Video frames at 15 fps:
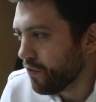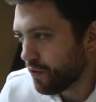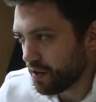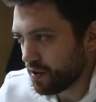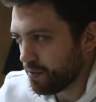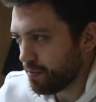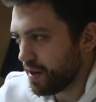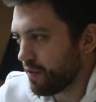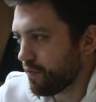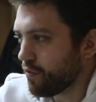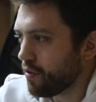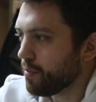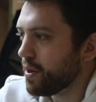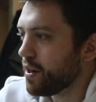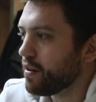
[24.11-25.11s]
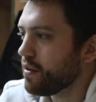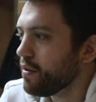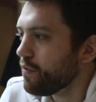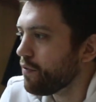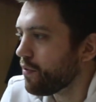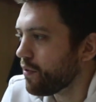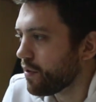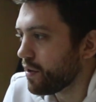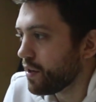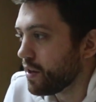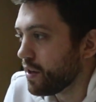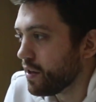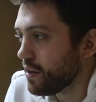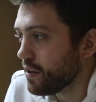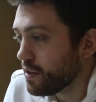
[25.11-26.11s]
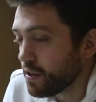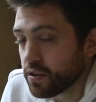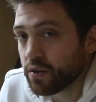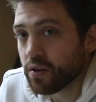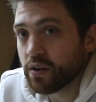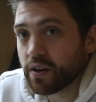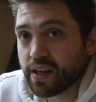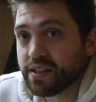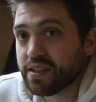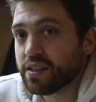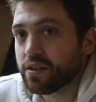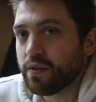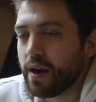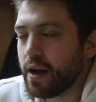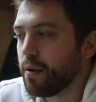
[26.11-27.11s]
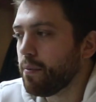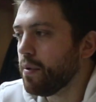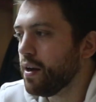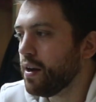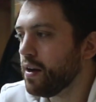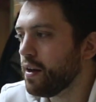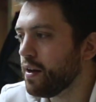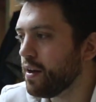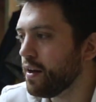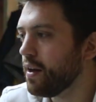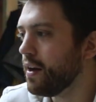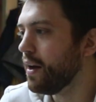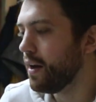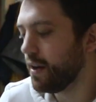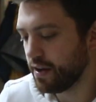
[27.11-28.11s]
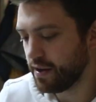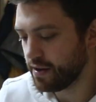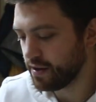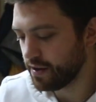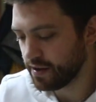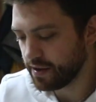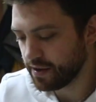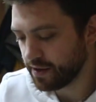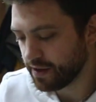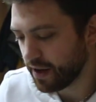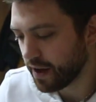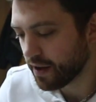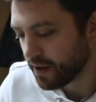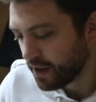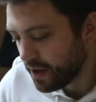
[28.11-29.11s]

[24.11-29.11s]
it's a better format for TikTok, Instagram, and yeah.